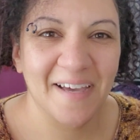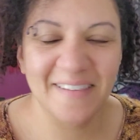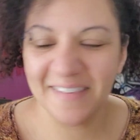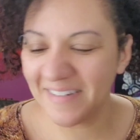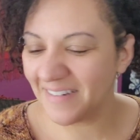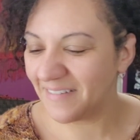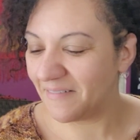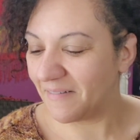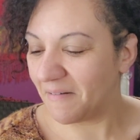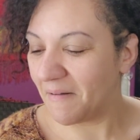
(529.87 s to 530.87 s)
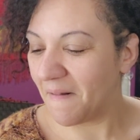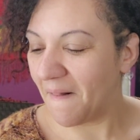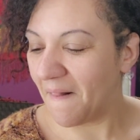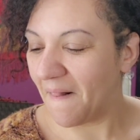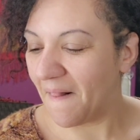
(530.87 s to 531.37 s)
linen.
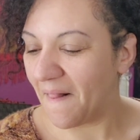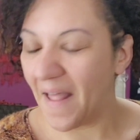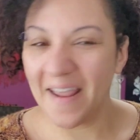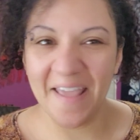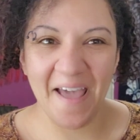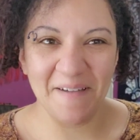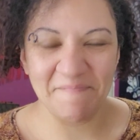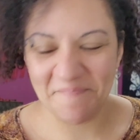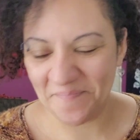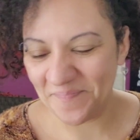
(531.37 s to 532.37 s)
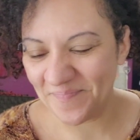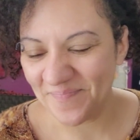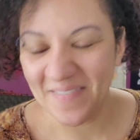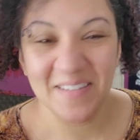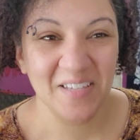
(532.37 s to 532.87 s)
Yeah,
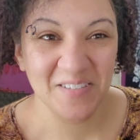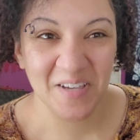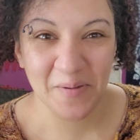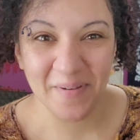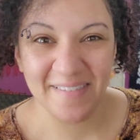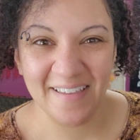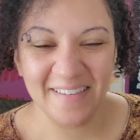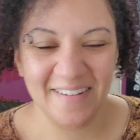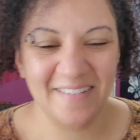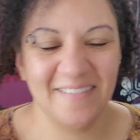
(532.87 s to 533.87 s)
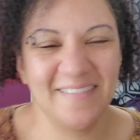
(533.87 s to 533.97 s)
I'll talk about that later.